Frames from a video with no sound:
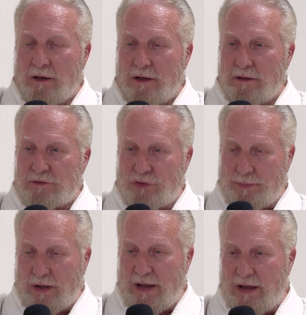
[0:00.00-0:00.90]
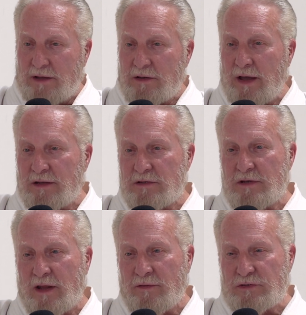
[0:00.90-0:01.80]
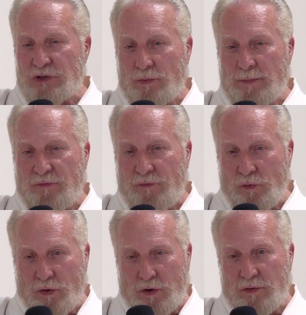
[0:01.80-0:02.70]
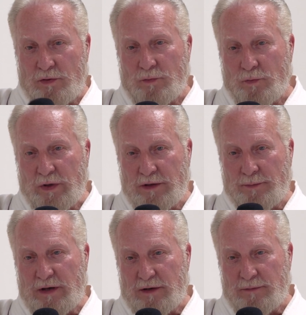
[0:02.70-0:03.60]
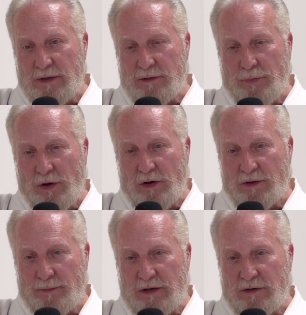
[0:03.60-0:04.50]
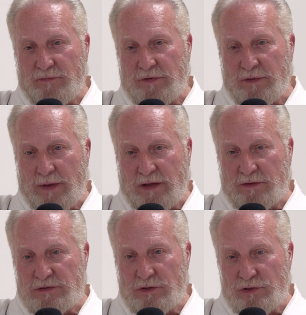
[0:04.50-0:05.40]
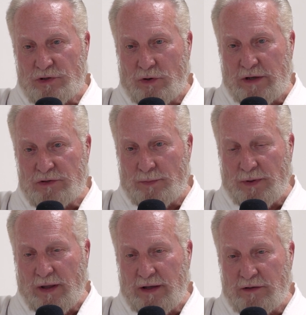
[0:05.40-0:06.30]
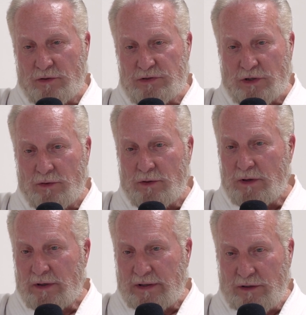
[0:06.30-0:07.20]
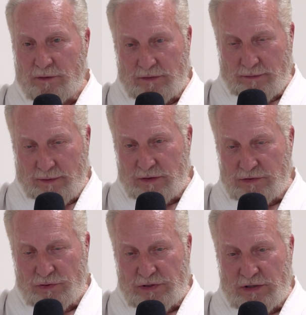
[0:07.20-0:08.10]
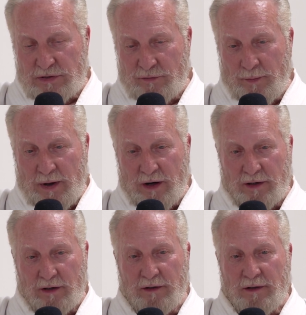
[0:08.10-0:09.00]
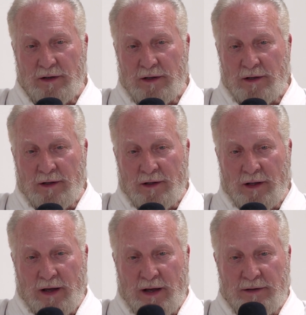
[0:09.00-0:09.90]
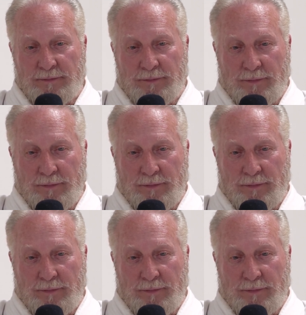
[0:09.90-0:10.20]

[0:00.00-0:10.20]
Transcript: AAA. And so before me and Paul committed to make this dojo a AAA dojo, Aikido Association of America, I